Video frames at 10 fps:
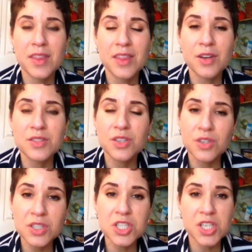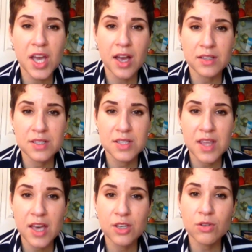there's a good chance
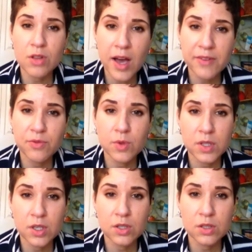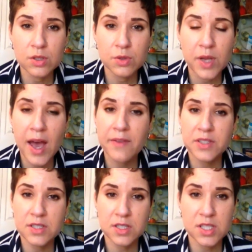that your life will include
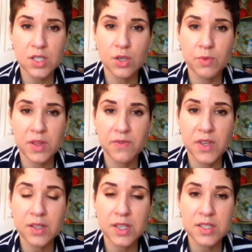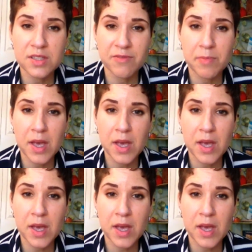having to deal with feelings of